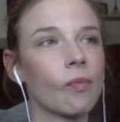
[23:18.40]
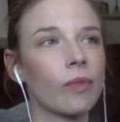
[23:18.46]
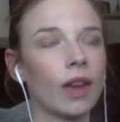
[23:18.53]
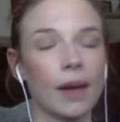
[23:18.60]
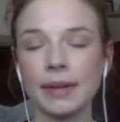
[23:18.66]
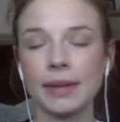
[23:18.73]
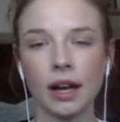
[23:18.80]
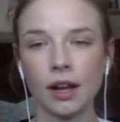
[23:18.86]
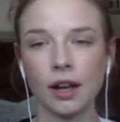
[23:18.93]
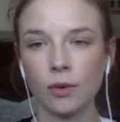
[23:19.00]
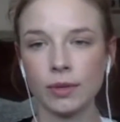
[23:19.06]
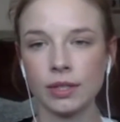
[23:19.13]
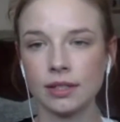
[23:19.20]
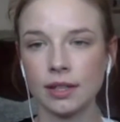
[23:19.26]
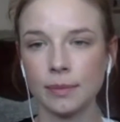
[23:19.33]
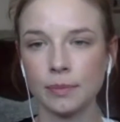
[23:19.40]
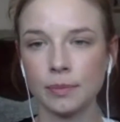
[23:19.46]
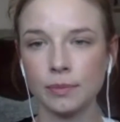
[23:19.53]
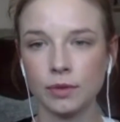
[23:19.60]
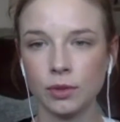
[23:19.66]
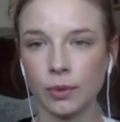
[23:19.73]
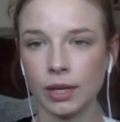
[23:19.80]
I mean, I always tip
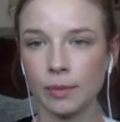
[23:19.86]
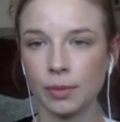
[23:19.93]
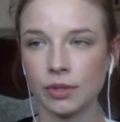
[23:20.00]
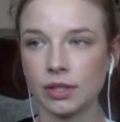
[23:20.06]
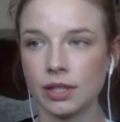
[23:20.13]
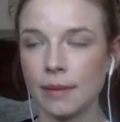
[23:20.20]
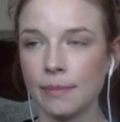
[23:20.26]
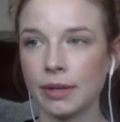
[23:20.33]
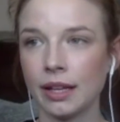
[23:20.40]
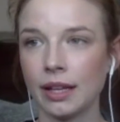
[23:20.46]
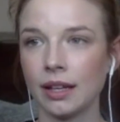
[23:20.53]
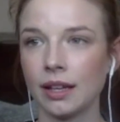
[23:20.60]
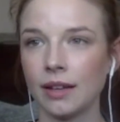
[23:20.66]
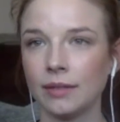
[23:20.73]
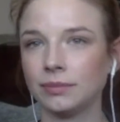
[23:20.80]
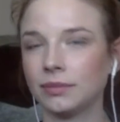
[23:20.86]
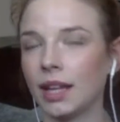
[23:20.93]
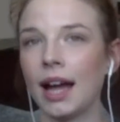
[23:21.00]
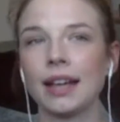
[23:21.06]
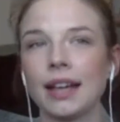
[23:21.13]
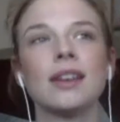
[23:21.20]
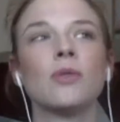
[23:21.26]
20%, but like,
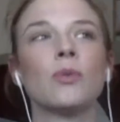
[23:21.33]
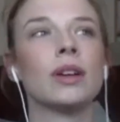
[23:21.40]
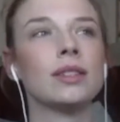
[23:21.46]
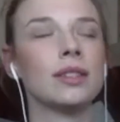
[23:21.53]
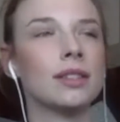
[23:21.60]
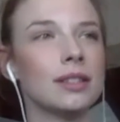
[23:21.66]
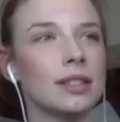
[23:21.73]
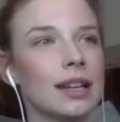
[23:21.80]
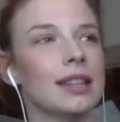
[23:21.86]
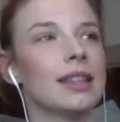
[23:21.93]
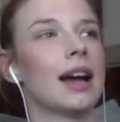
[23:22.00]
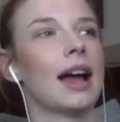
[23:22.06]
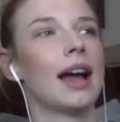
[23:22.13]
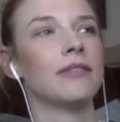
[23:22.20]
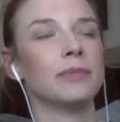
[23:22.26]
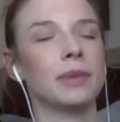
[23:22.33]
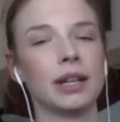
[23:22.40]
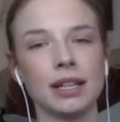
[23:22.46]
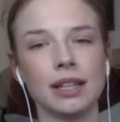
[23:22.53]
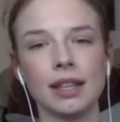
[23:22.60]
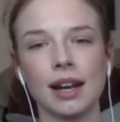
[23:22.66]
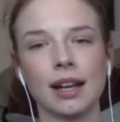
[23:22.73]
I can't wait till the day that I have money
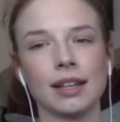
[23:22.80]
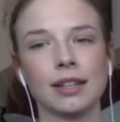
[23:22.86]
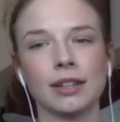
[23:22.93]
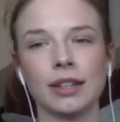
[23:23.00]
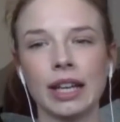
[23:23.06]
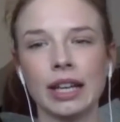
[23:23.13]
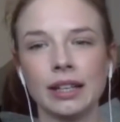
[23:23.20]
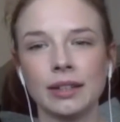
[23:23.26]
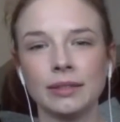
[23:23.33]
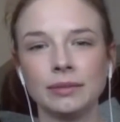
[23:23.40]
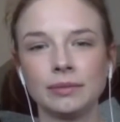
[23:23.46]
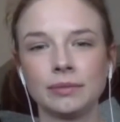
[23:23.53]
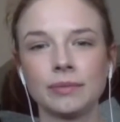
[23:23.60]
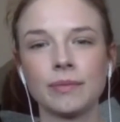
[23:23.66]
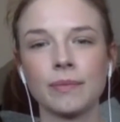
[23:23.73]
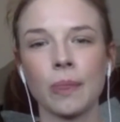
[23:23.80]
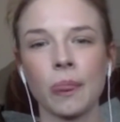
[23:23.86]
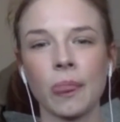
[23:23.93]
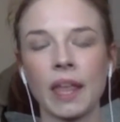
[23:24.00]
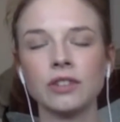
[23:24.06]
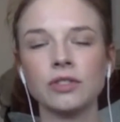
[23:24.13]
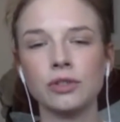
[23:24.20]
that I can like
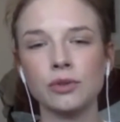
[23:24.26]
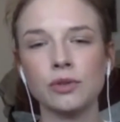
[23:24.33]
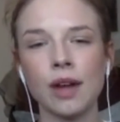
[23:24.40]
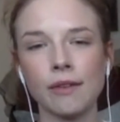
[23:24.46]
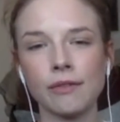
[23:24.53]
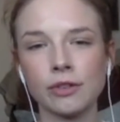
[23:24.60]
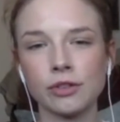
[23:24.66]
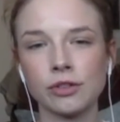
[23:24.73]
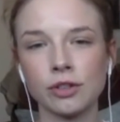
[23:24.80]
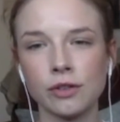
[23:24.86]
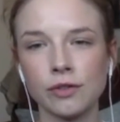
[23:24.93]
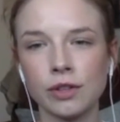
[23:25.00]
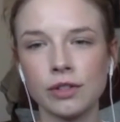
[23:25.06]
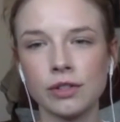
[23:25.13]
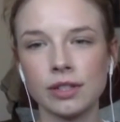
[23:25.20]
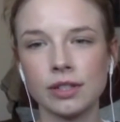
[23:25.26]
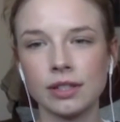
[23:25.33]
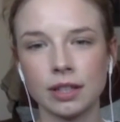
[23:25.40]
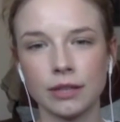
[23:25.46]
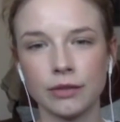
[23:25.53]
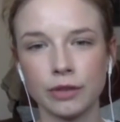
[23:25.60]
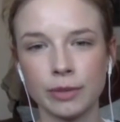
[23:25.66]
do that for servers and
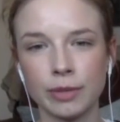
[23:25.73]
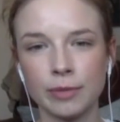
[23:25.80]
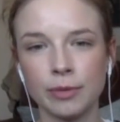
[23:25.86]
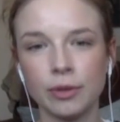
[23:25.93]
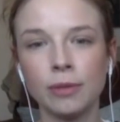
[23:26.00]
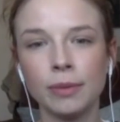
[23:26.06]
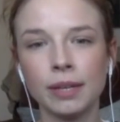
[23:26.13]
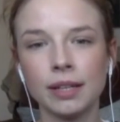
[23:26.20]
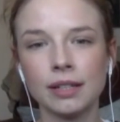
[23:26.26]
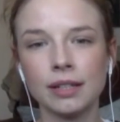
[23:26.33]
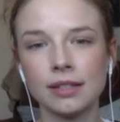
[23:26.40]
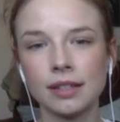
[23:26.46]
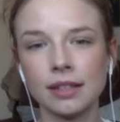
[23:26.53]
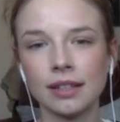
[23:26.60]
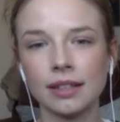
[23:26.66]
delivery people, because like,